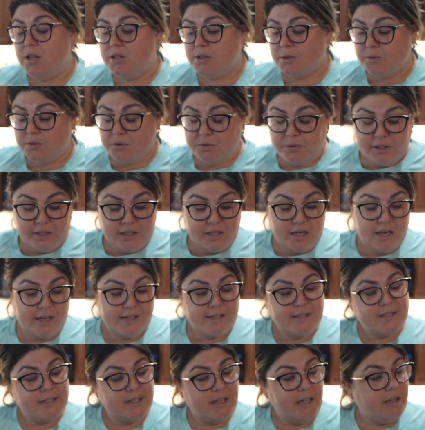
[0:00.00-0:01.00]
So it was really
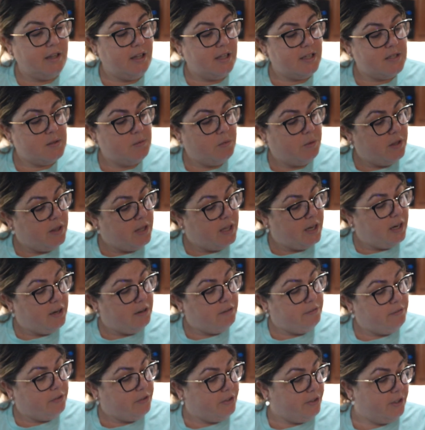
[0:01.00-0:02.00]
nice seeing this one there
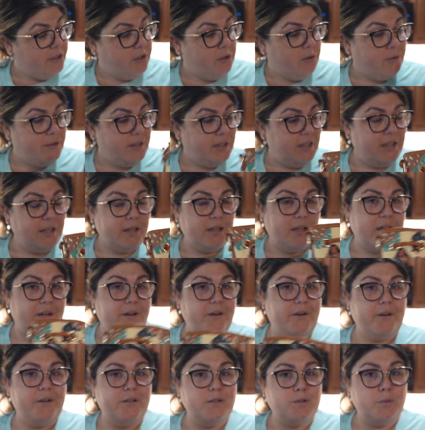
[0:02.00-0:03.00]
for only like
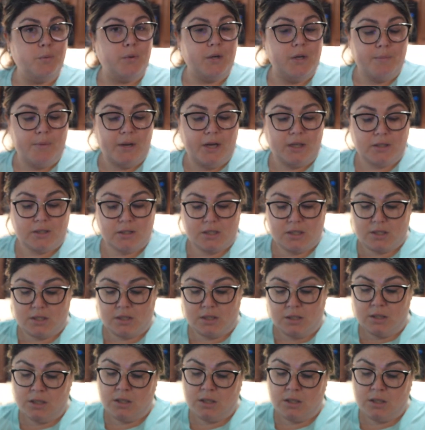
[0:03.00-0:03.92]
120 bucks.